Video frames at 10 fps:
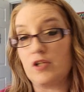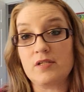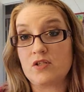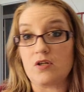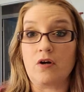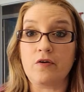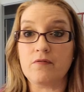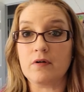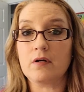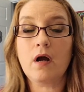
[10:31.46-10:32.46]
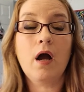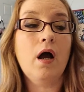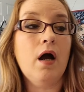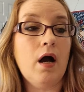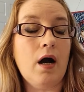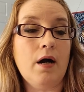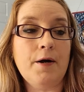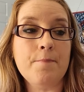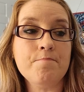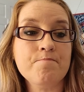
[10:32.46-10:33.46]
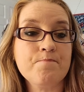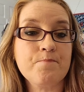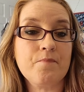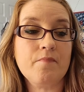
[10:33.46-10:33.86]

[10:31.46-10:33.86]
And just start over. Um,